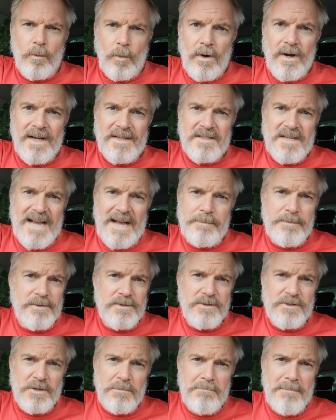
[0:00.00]
What has
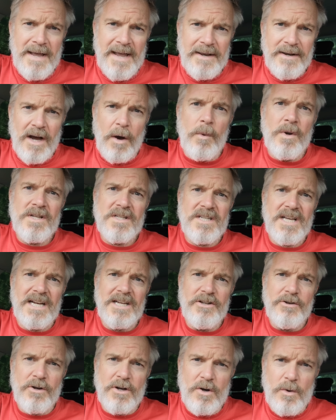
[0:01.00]
happened to men? I want to
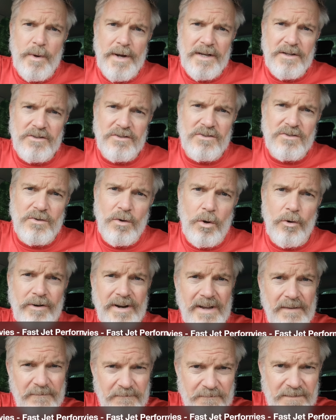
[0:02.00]
tell you a quick
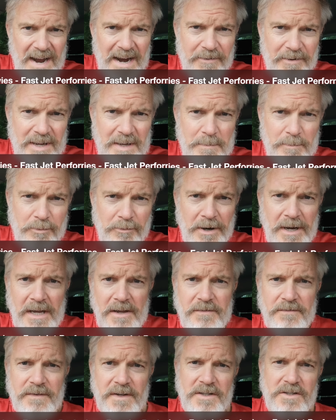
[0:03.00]
story, very
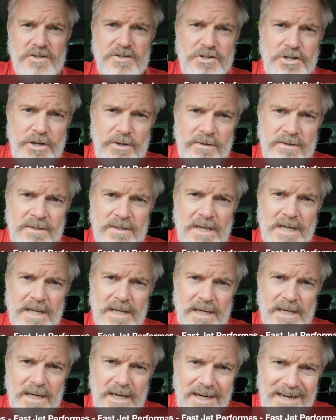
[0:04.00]
brief. A student
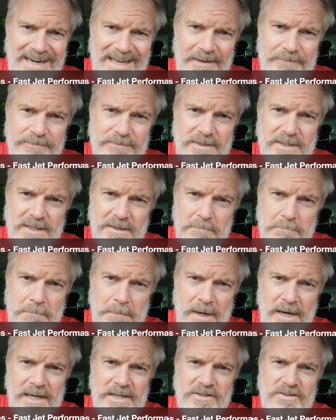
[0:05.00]
left
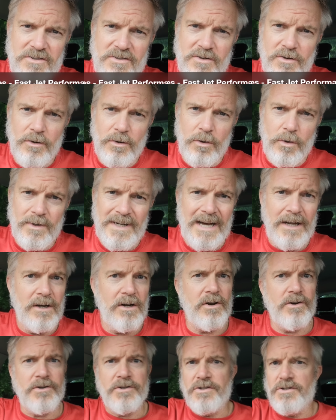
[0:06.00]
my school. Now, a
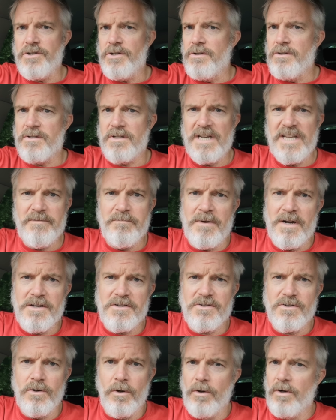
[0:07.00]
lot of students leave my
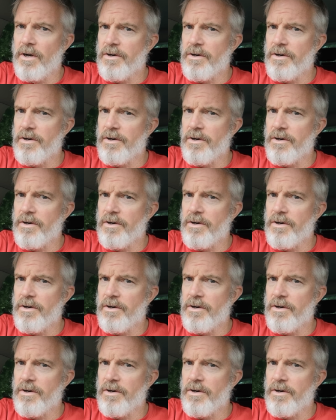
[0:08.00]
school.